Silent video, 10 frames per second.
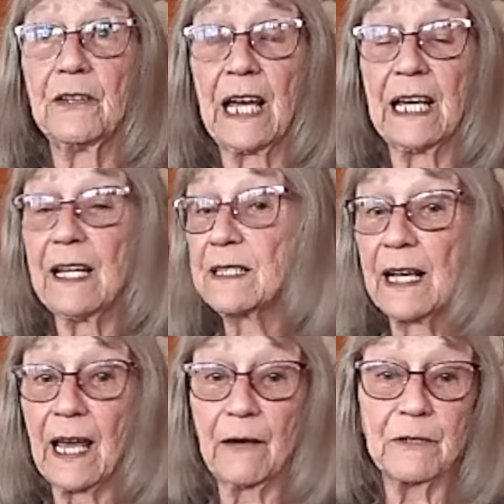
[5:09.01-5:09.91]
I guess, that
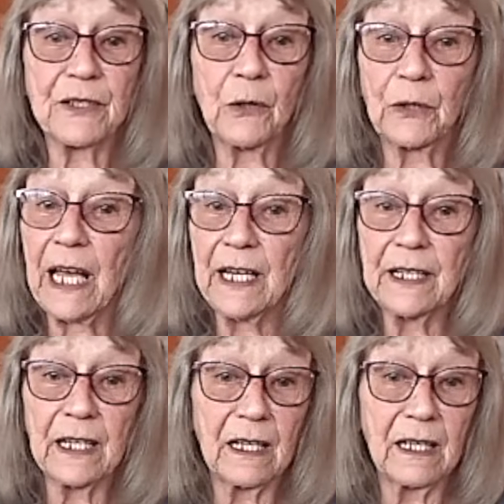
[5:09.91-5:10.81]
I was okay
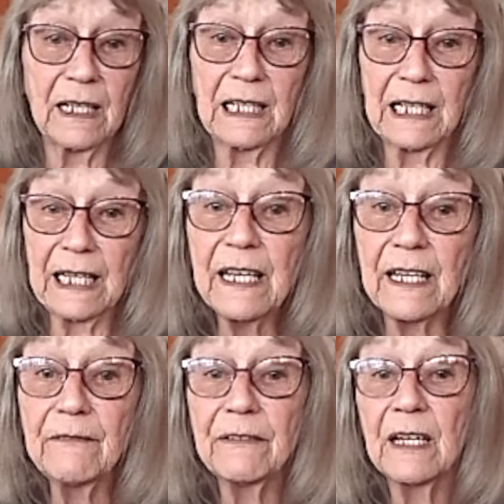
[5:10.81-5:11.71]
to leave.